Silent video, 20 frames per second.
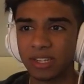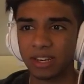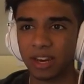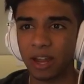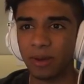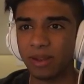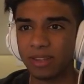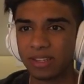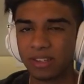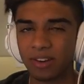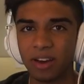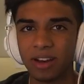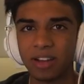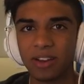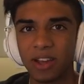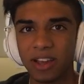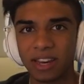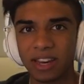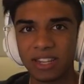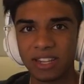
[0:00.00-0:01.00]
you know, it's not
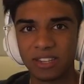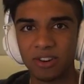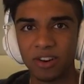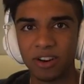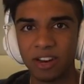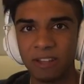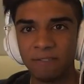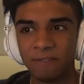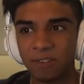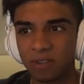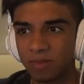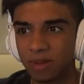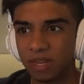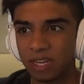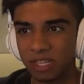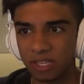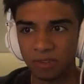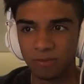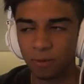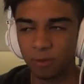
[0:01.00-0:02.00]
Need for
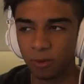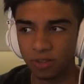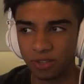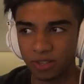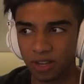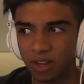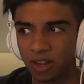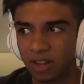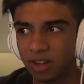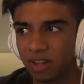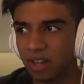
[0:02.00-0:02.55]
Speed, this is Forza.